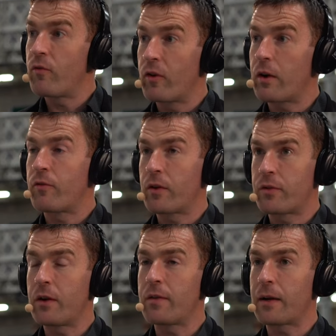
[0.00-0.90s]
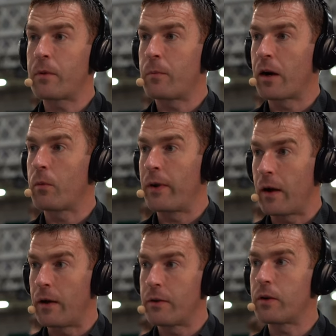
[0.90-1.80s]
for, for a certain segment of the market, we
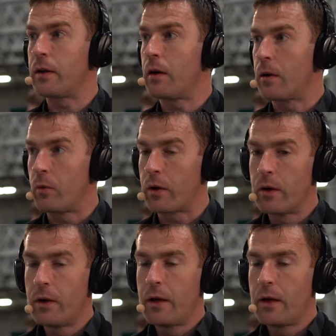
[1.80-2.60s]
are literally yes. all-in-one.